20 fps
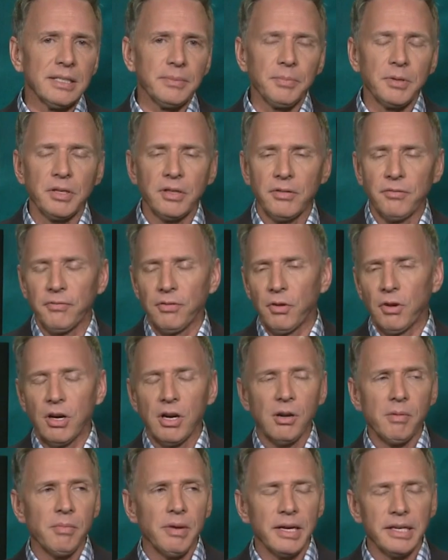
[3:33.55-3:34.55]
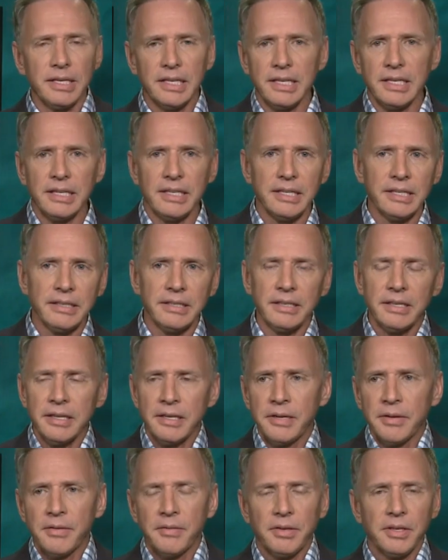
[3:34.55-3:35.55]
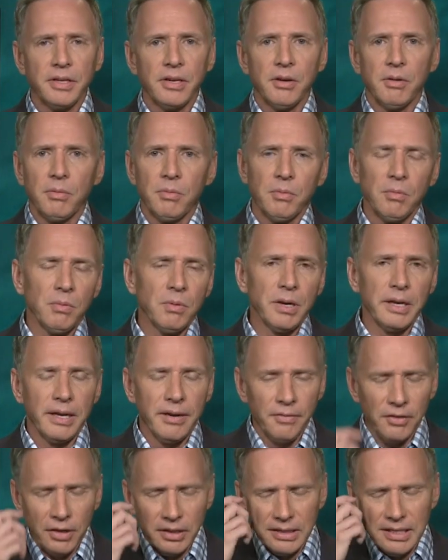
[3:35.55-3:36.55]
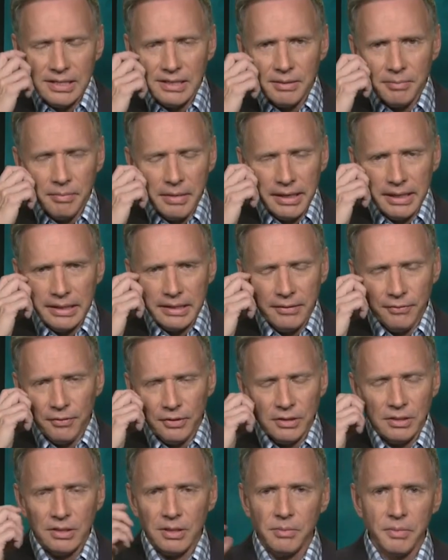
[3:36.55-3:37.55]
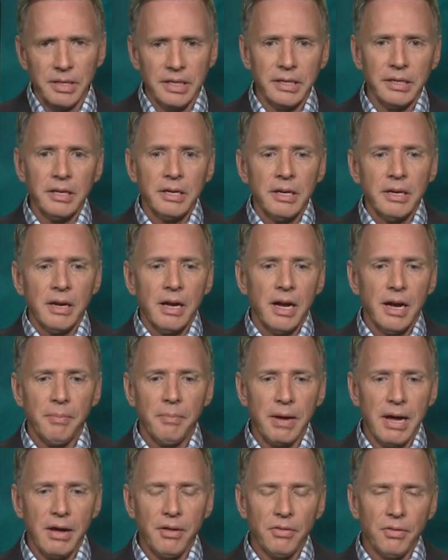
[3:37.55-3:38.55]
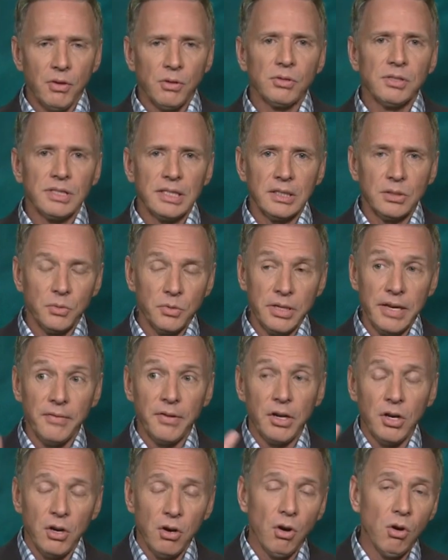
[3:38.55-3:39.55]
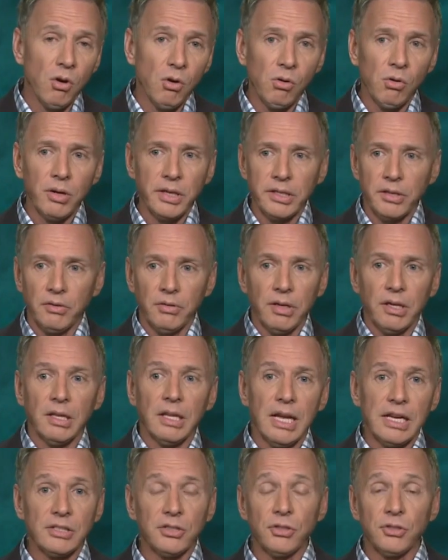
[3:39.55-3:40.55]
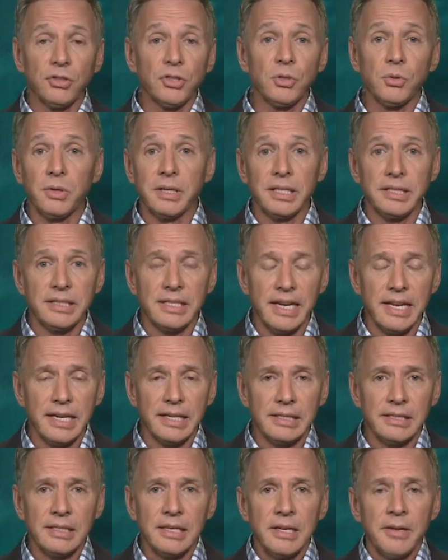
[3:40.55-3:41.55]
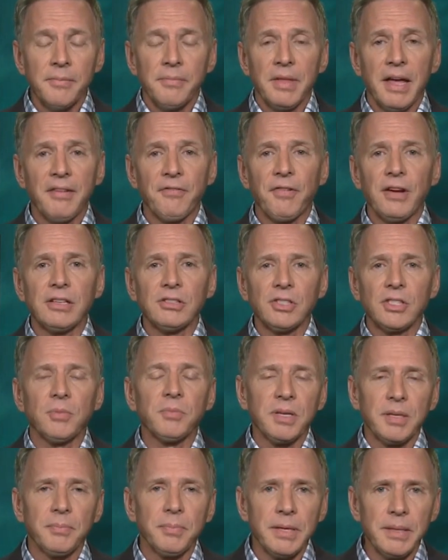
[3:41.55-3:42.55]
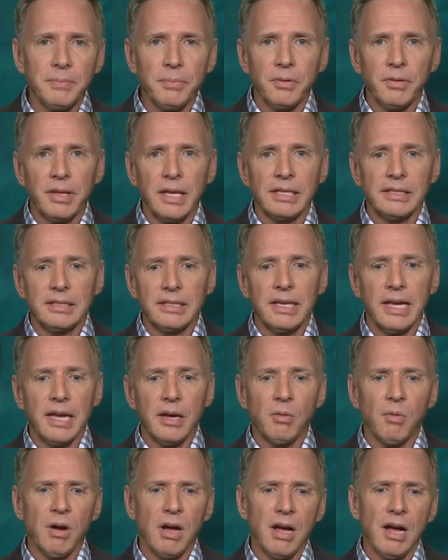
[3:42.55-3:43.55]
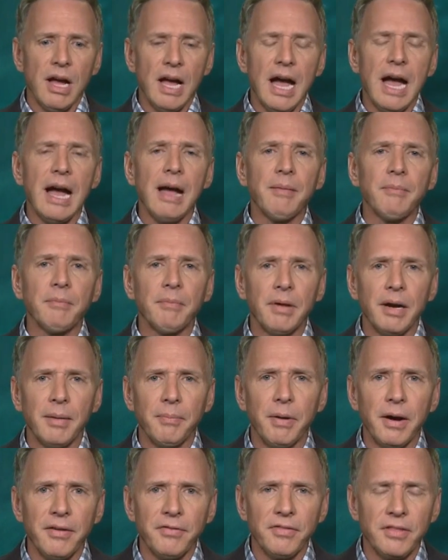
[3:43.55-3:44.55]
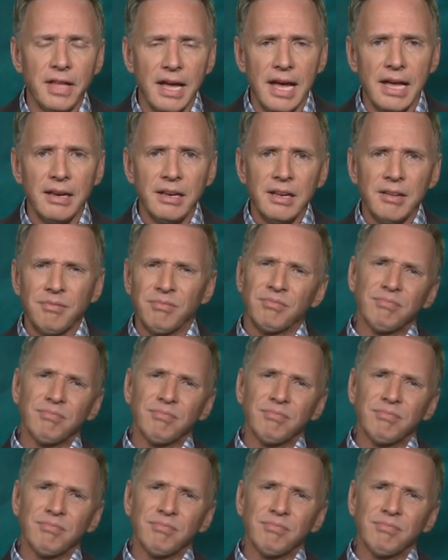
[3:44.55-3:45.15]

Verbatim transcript: sleeping on the floor. I don't mind eating, you know, whatever. It doesn't make a difference to me about those things when you have a goal and you realize you'll do what it takes. I found so many people that say, "Well, I'm above that."